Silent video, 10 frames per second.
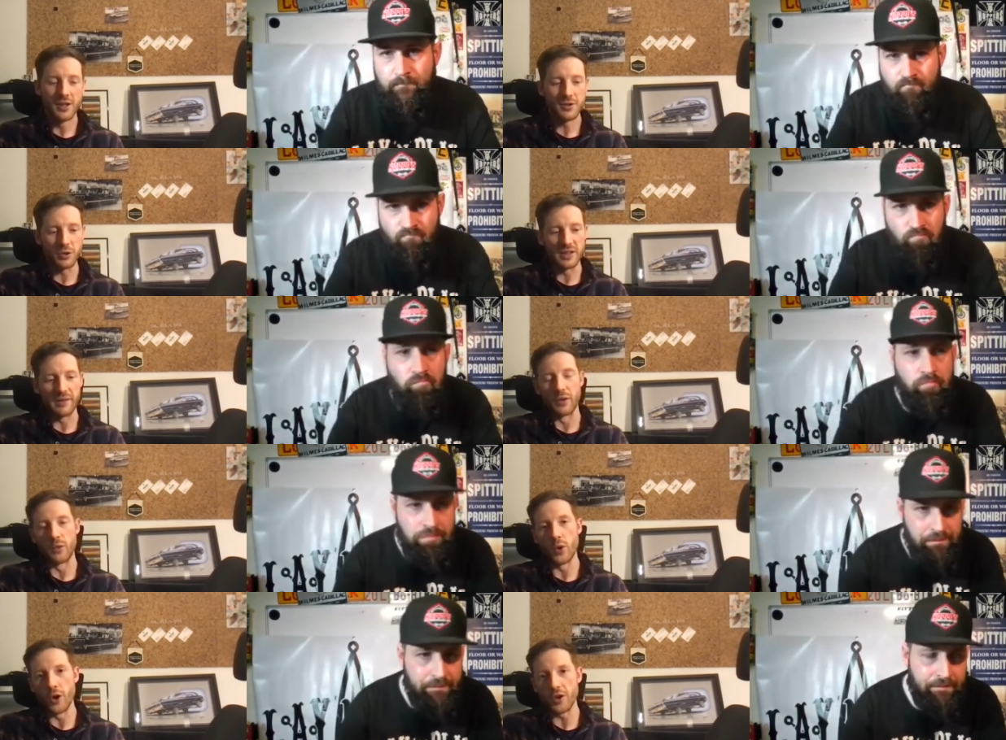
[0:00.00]
Speaker 1: sort of level
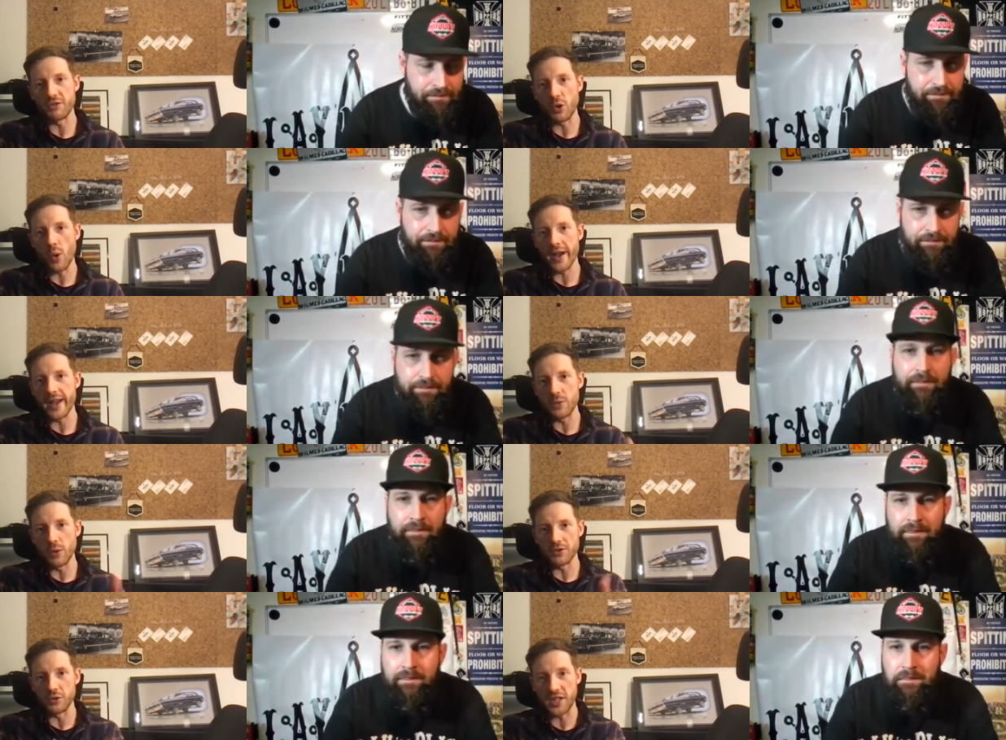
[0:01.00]
of work's required,
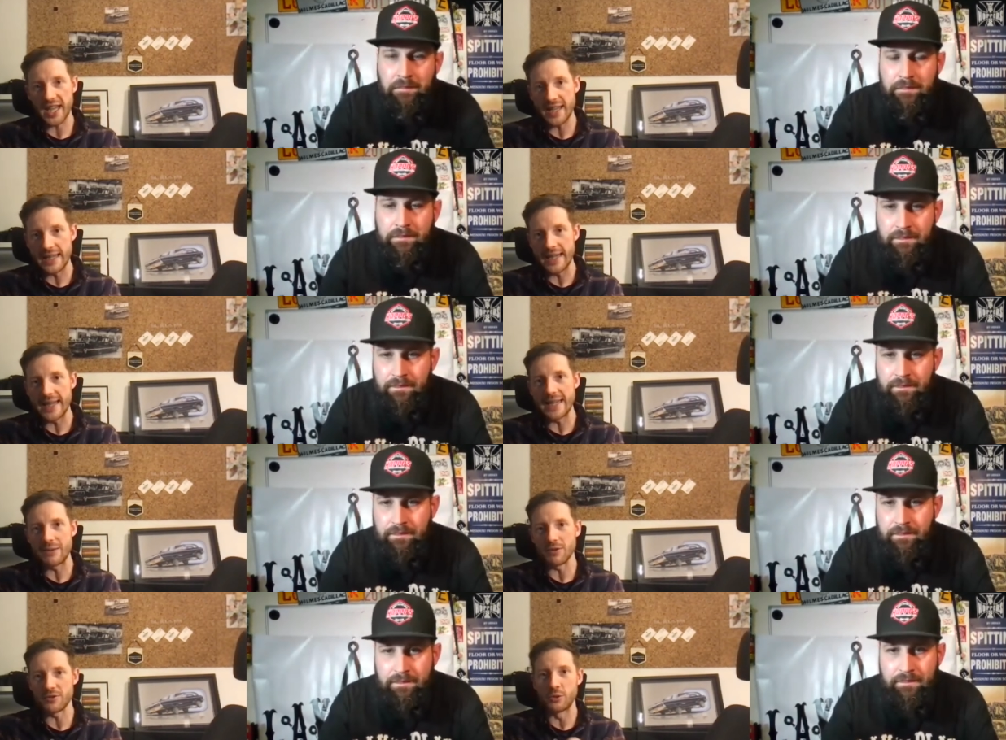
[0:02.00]
what sort of kit you
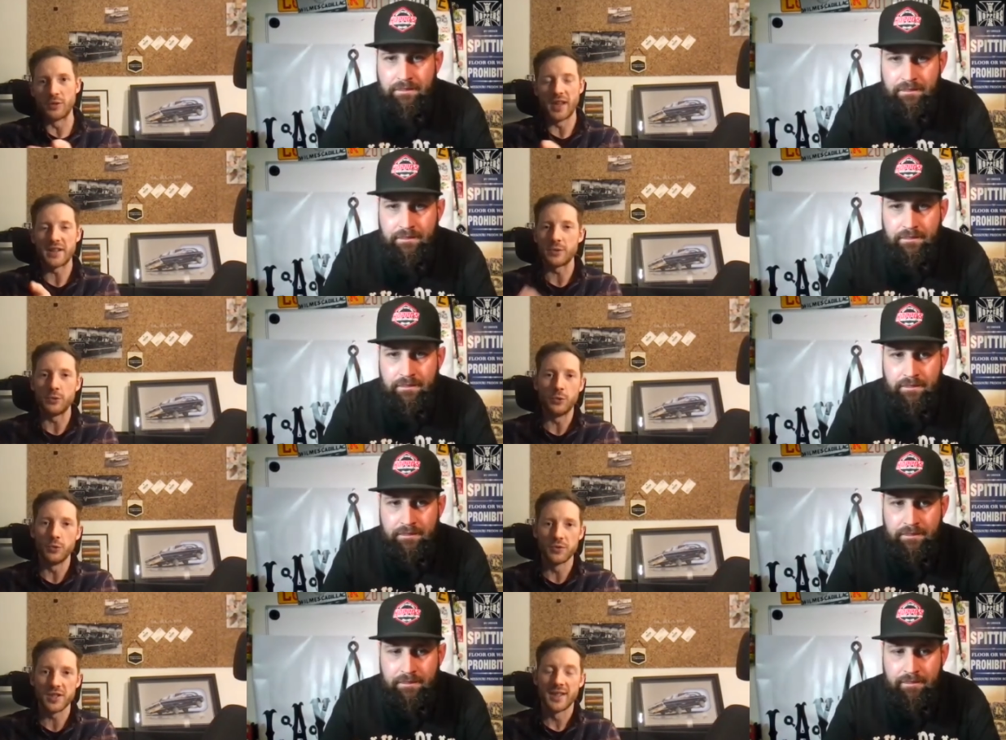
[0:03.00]
need, what sort of like
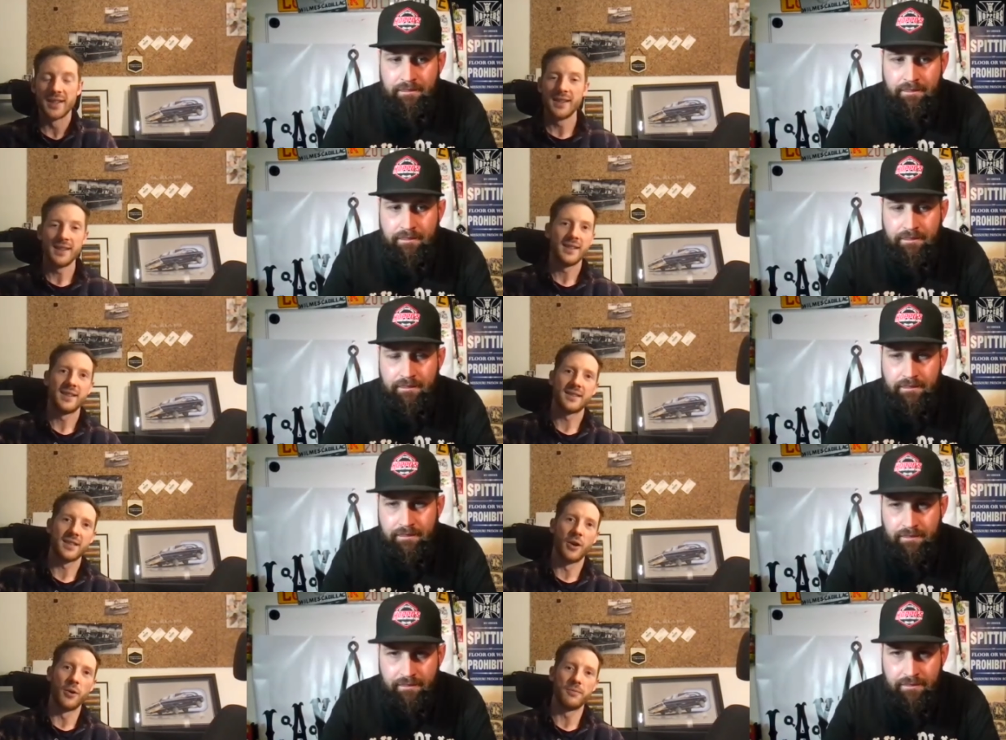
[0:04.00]
tools.
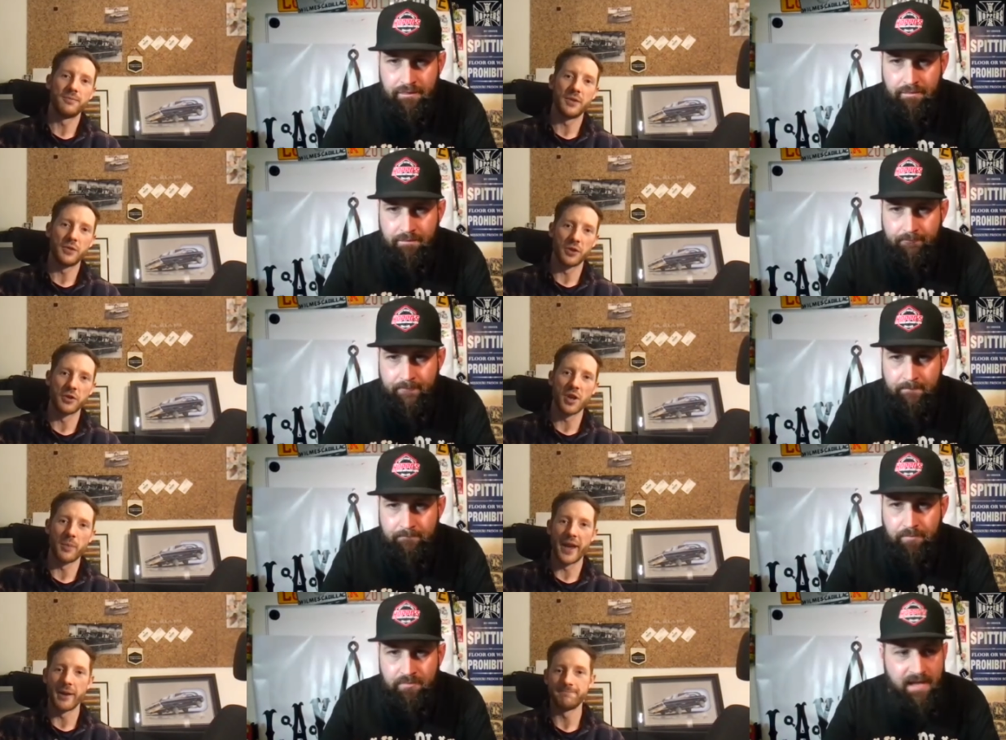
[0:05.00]
So you've done a good
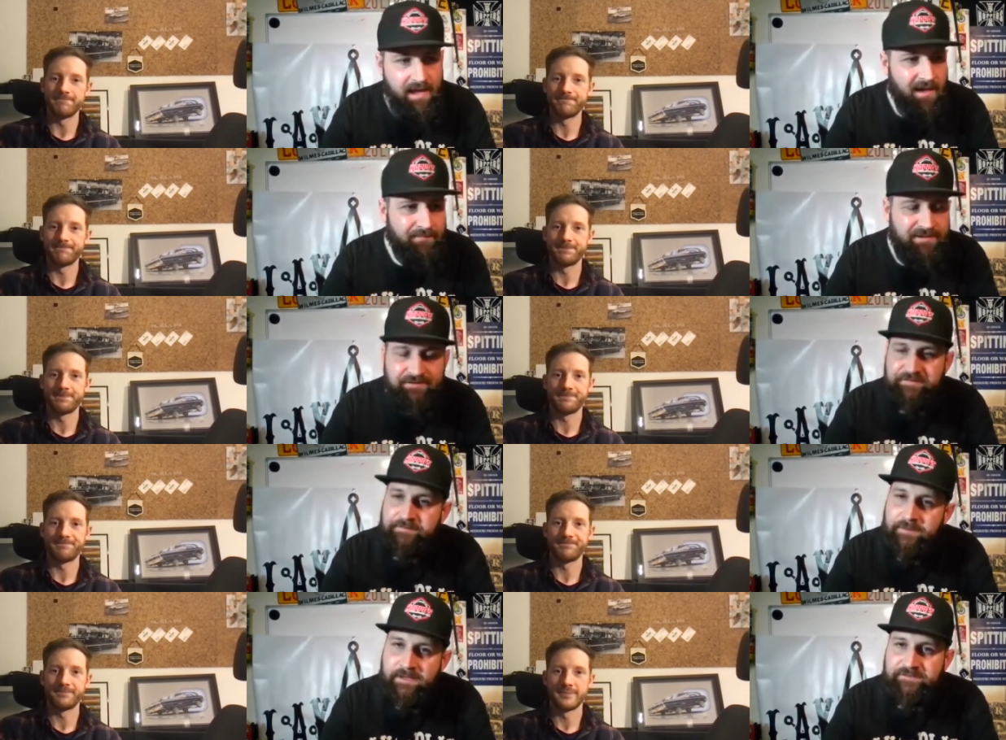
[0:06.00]
job
Speaker 2: there. Yeah, I mean,
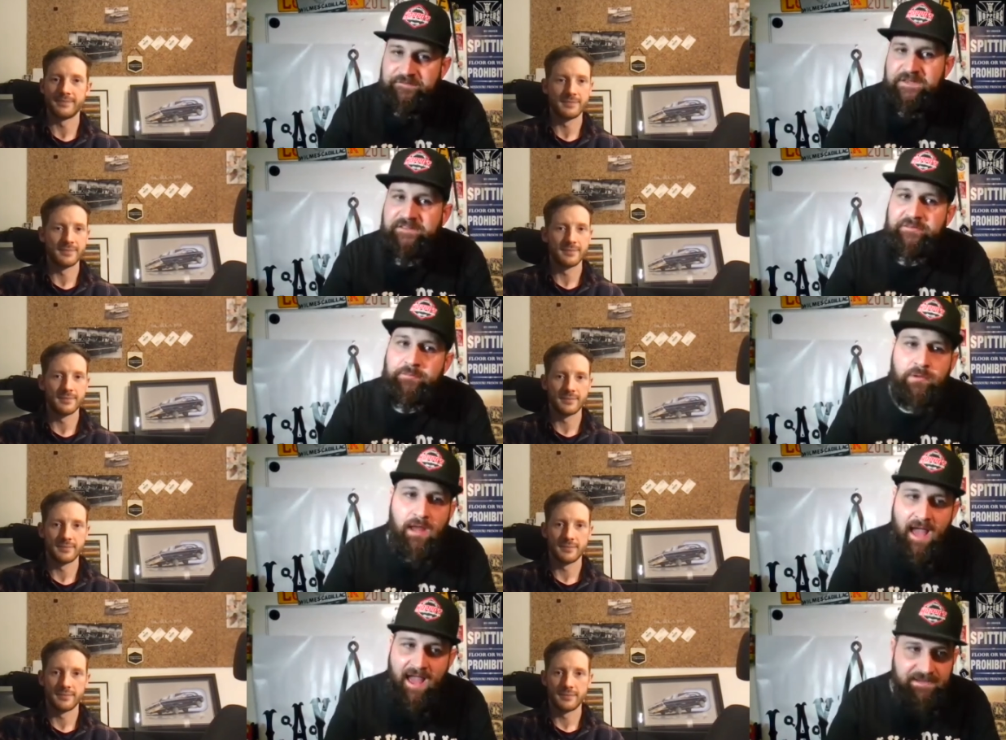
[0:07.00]
it's feasible
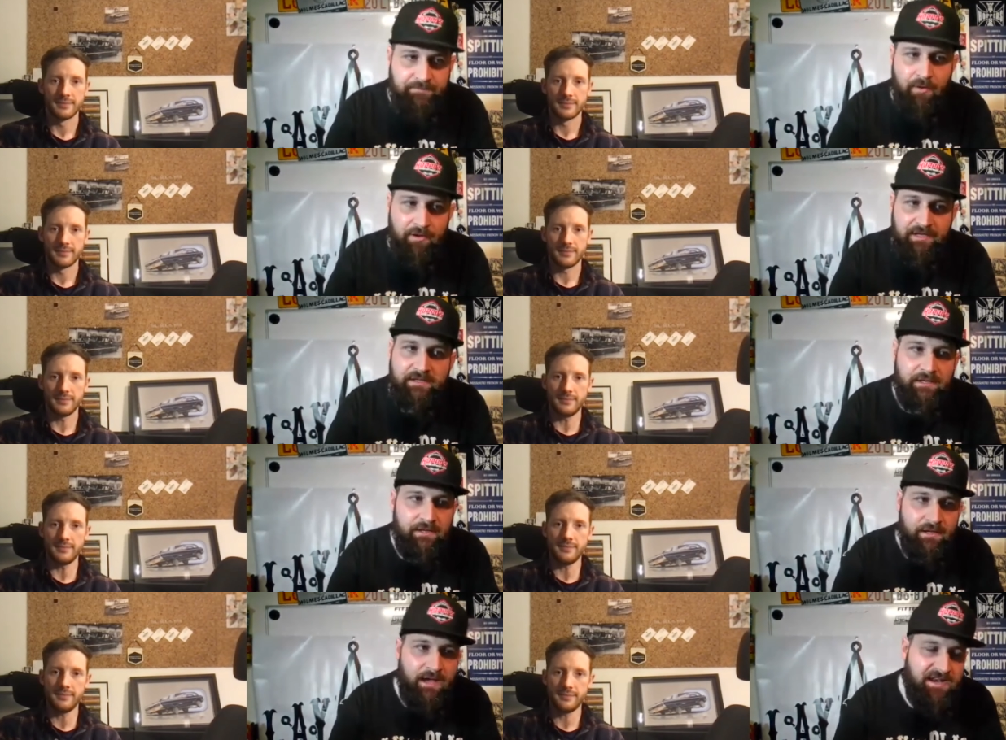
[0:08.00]
that anybody
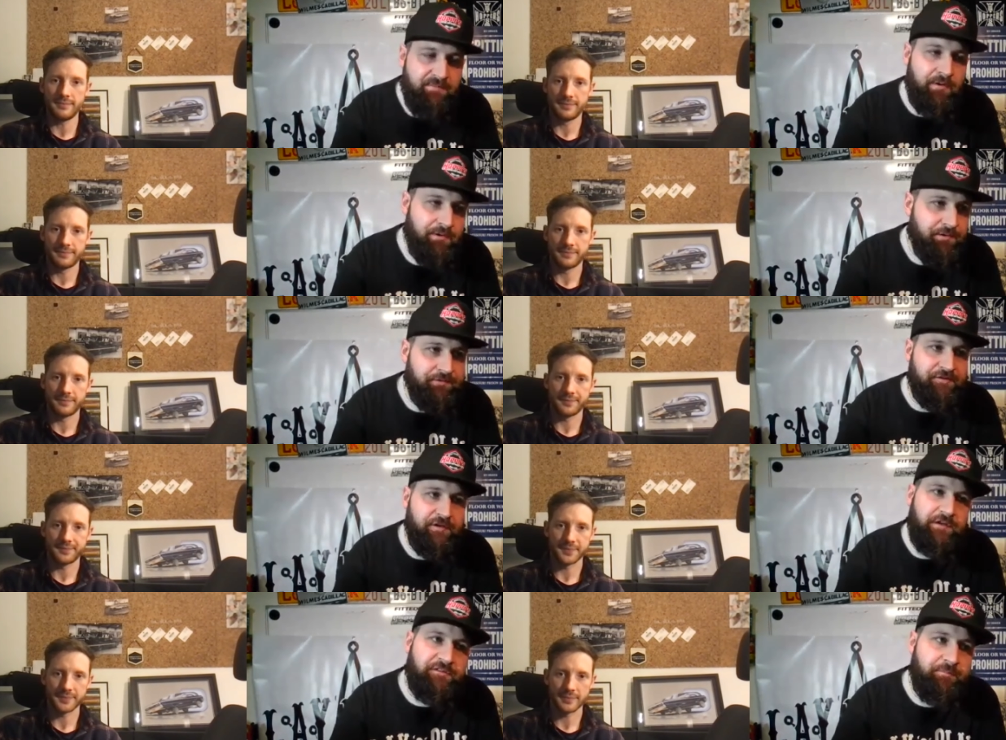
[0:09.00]
who can
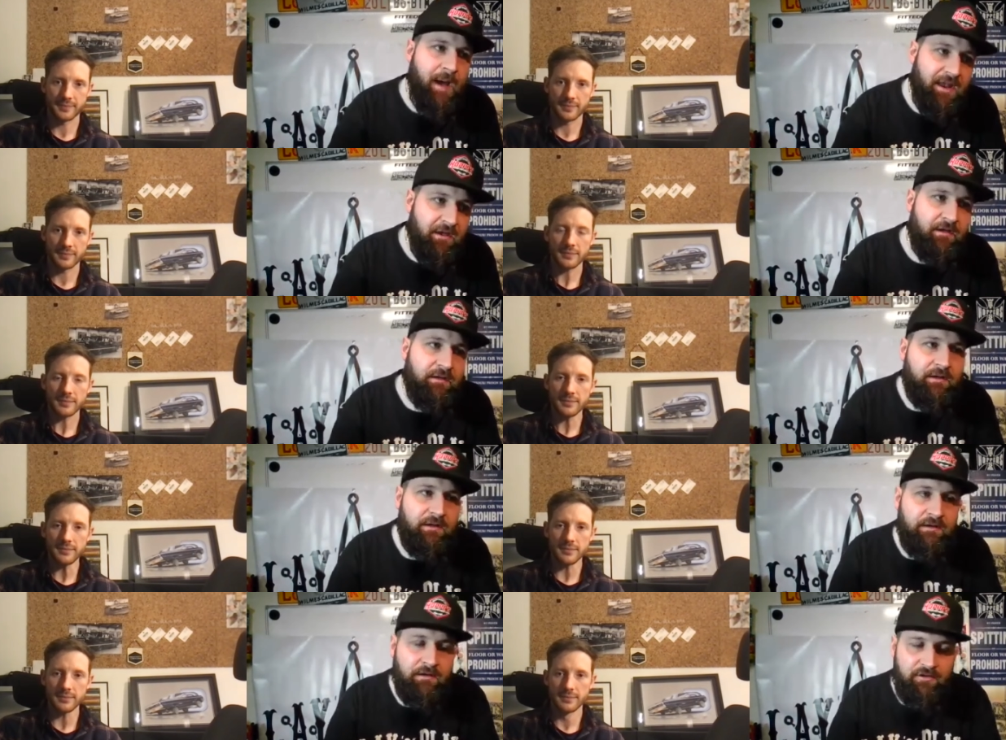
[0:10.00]
turn a spanner
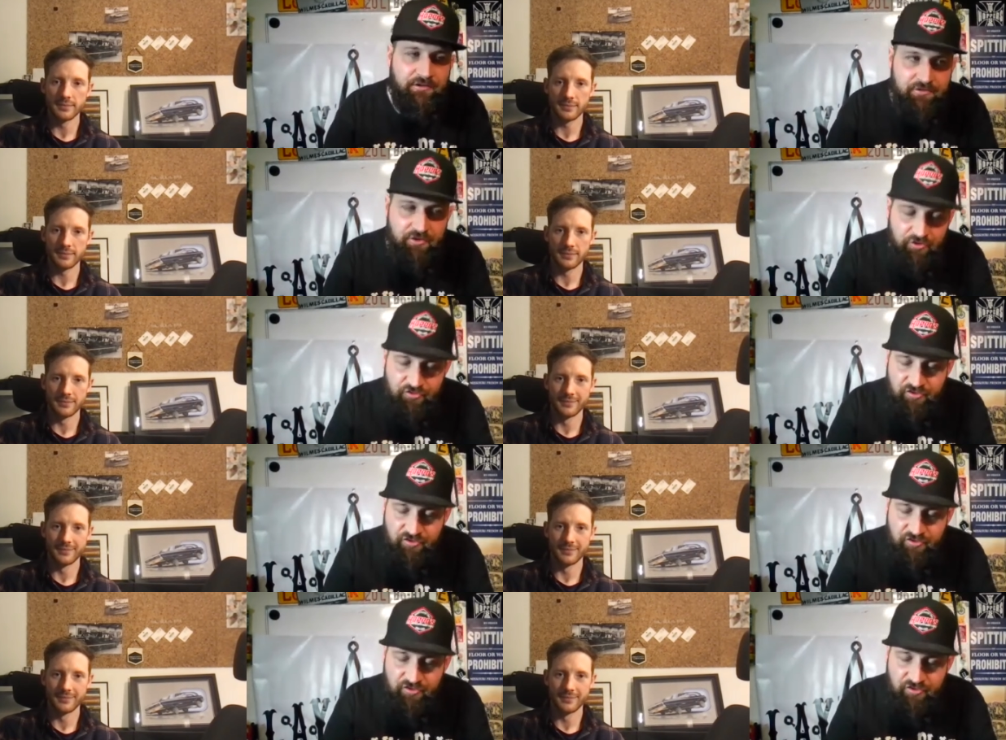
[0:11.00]
could